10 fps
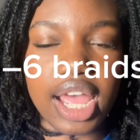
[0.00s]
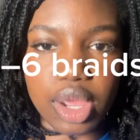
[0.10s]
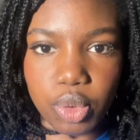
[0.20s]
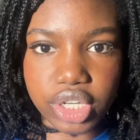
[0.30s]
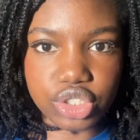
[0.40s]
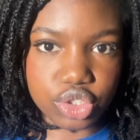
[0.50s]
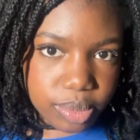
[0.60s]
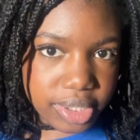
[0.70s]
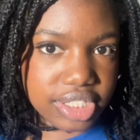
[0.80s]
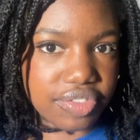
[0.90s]
I want a
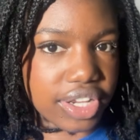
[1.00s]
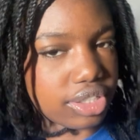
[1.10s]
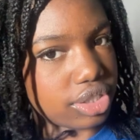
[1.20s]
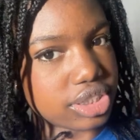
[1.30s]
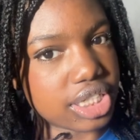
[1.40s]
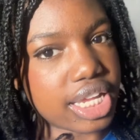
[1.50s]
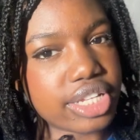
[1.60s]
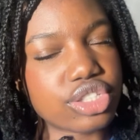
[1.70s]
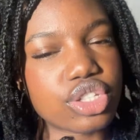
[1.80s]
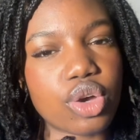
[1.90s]
super defined look today,
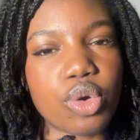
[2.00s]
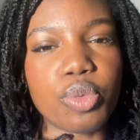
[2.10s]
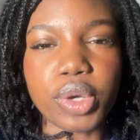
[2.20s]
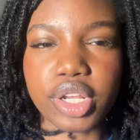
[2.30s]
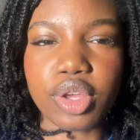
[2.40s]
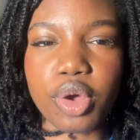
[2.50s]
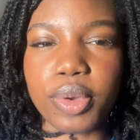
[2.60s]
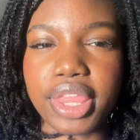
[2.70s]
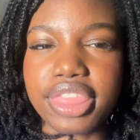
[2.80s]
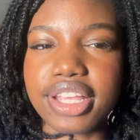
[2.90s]
so we're going to go
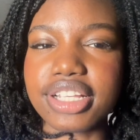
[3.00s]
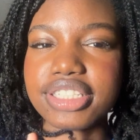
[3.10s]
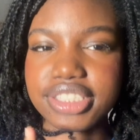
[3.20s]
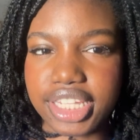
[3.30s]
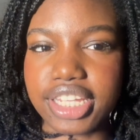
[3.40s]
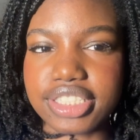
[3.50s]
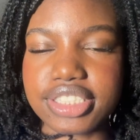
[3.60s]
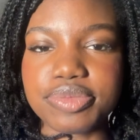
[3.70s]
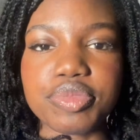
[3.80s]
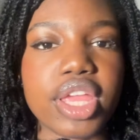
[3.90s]
with
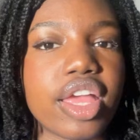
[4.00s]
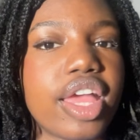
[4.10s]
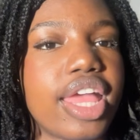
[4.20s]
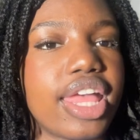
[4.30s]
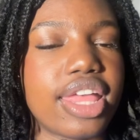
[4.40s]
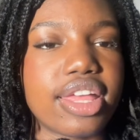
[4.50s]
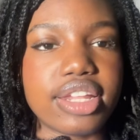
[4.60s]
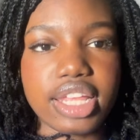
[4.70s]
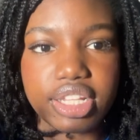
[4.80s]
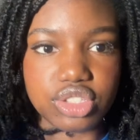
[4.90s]
6. And
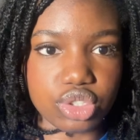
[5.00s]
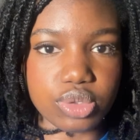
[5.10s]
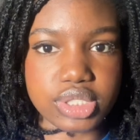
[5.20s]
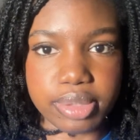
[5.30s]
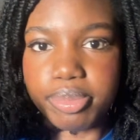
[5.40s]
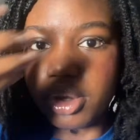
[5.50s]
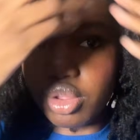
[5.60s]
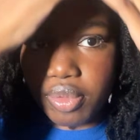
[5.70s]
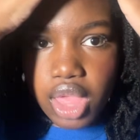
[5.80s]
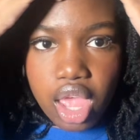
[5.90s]
it's so simple.